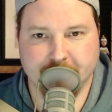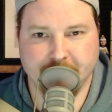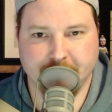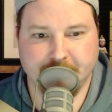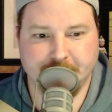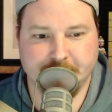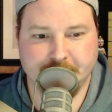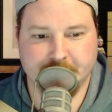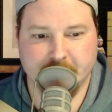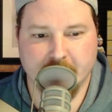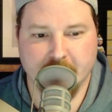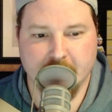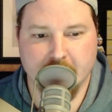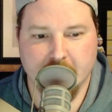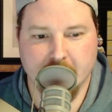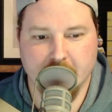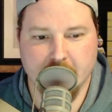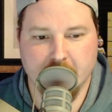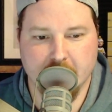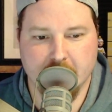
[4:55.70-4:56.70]

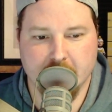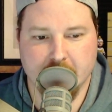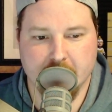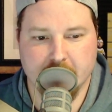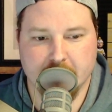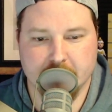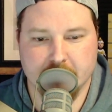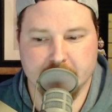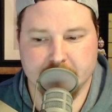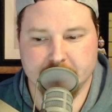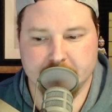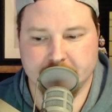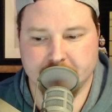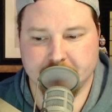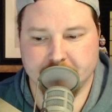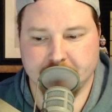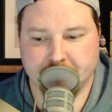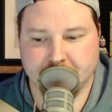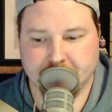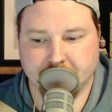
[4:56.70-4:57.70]

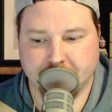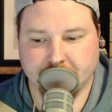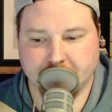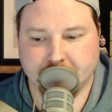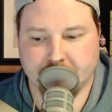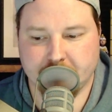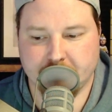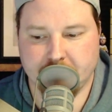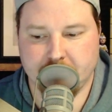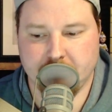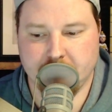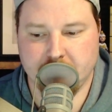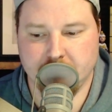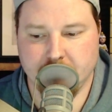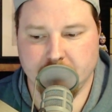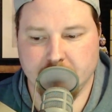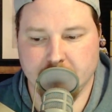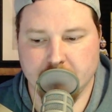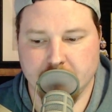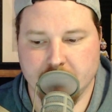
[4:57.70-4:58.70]

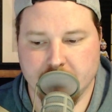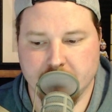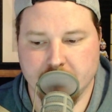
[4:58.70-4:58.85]
(silent)